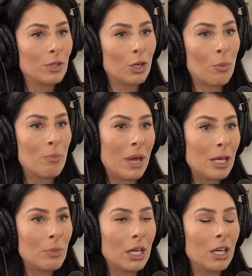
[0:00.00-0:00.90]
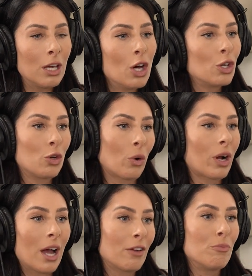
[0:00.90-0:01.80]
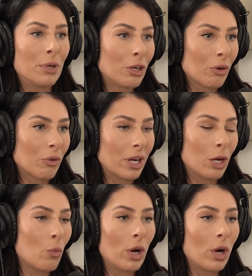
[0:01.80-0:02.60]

maybe you're kind of mirroring